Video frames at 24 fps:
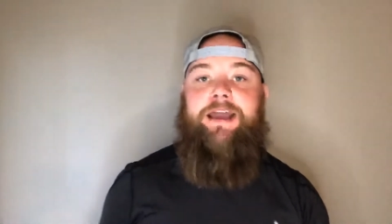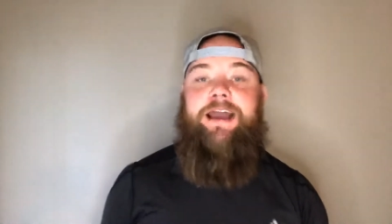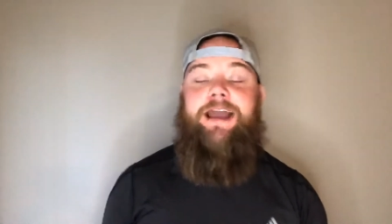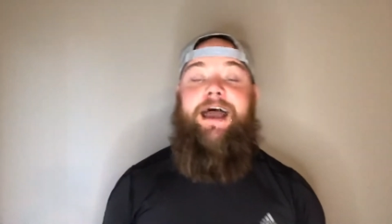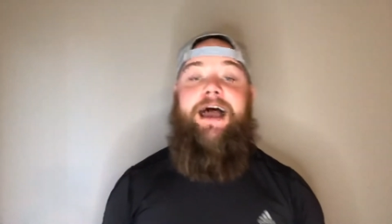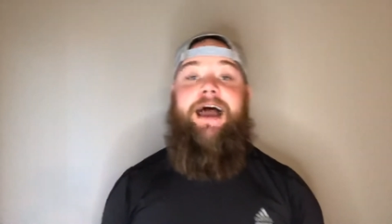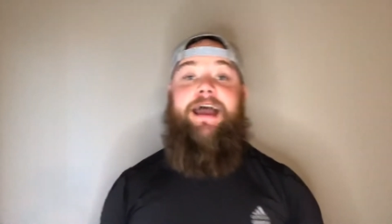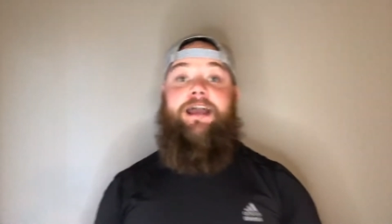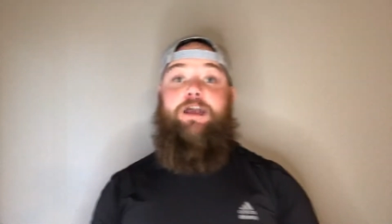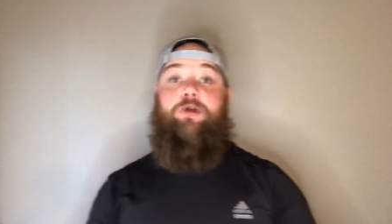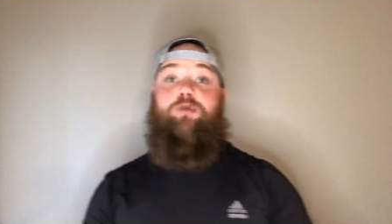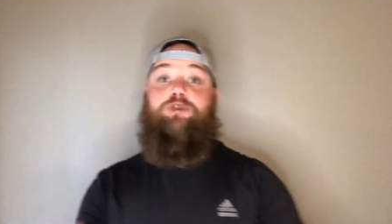
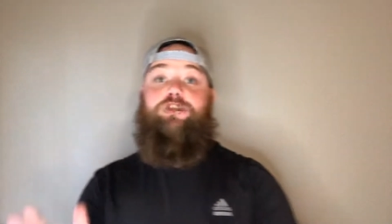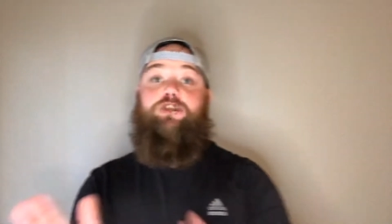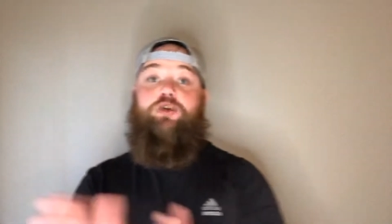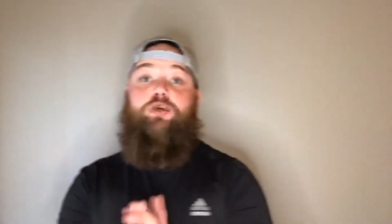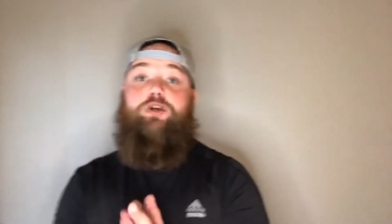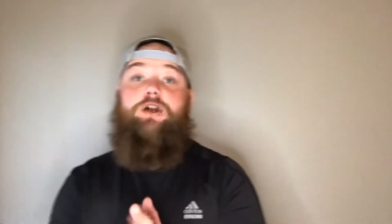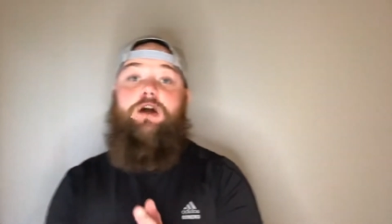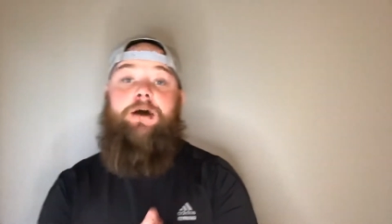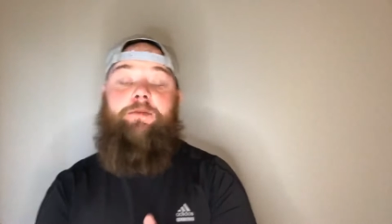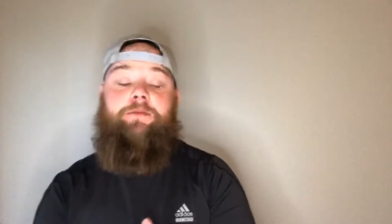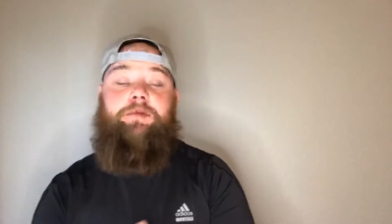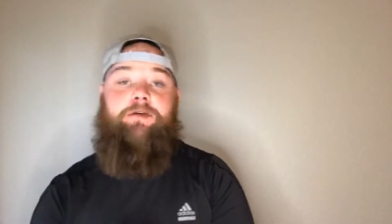Hey, what's going
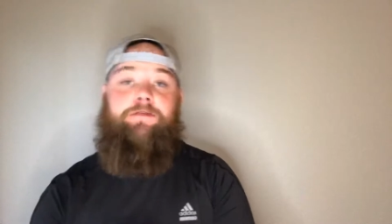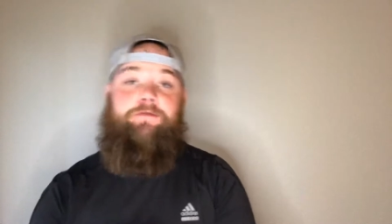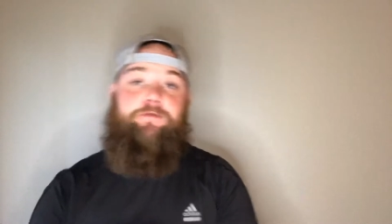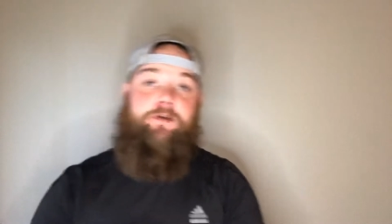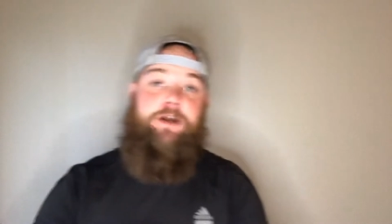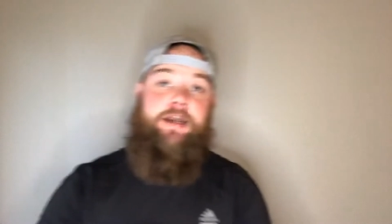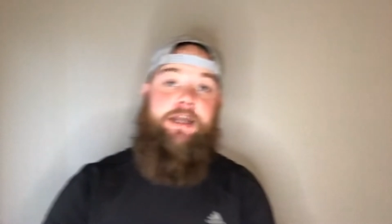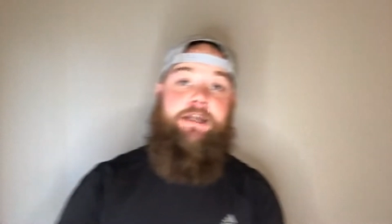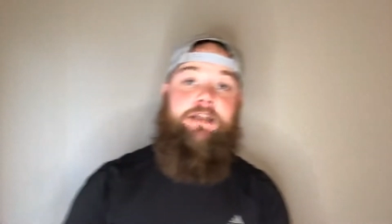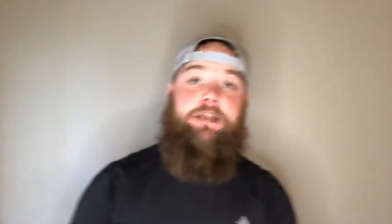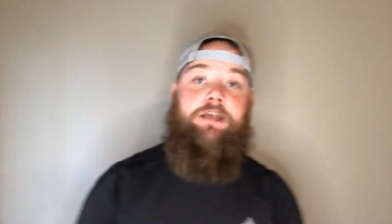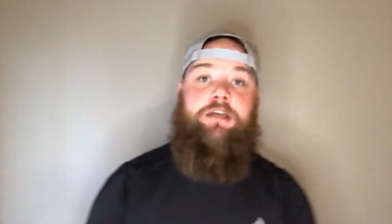on, my
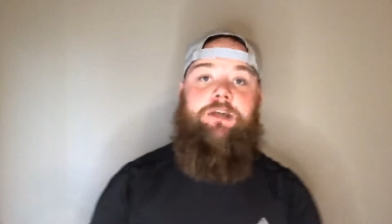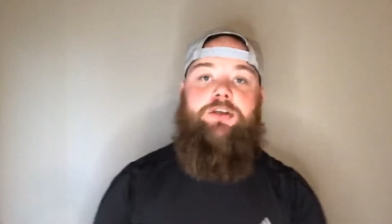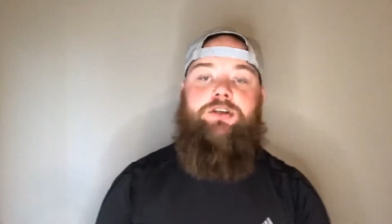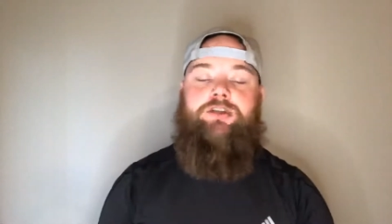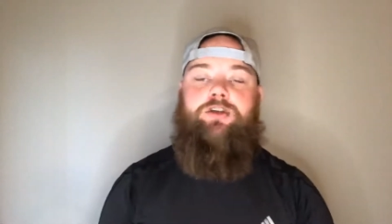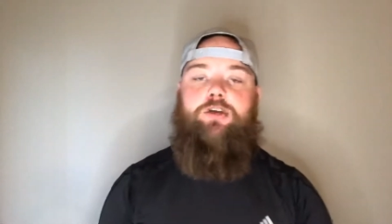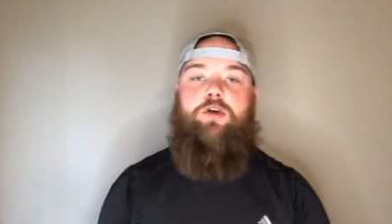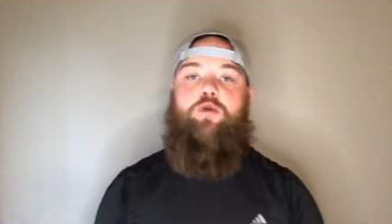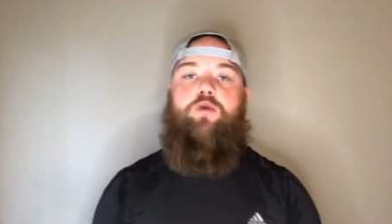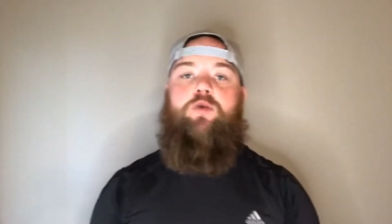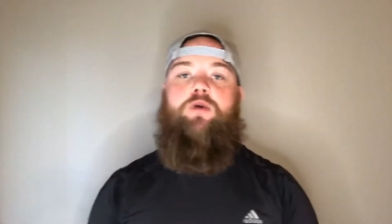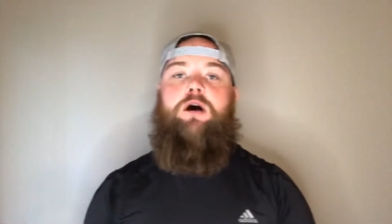friend?
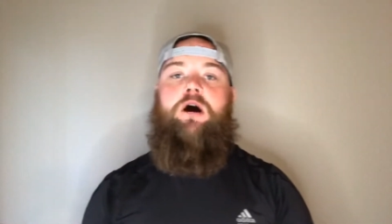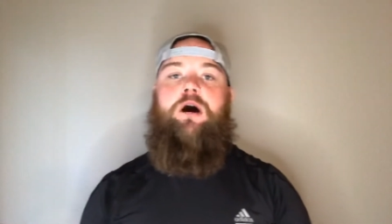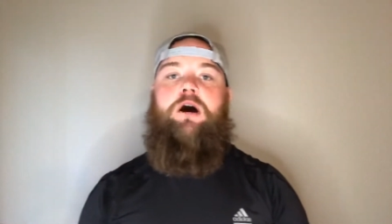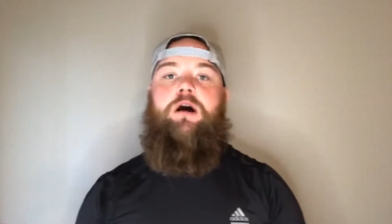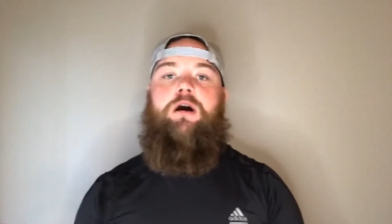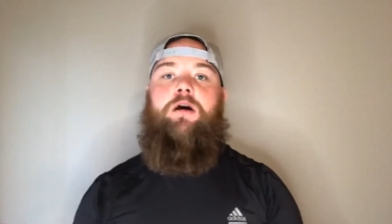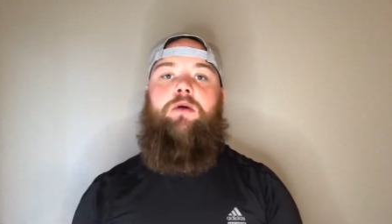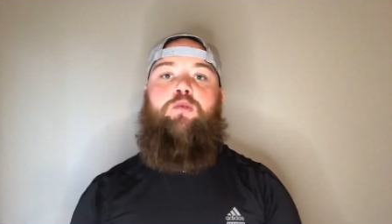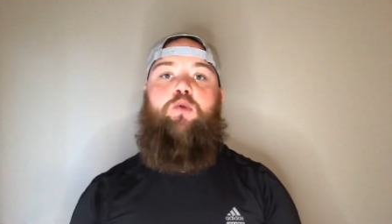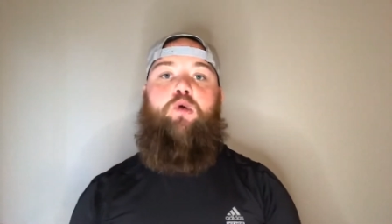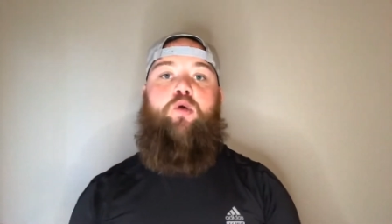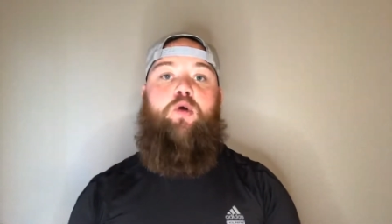So,
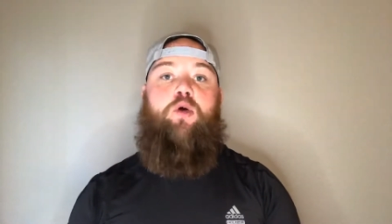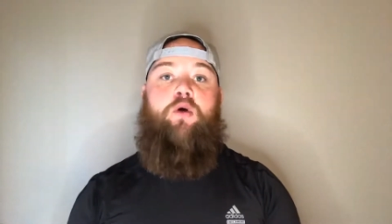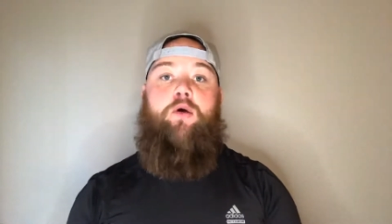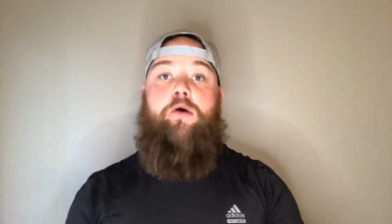um,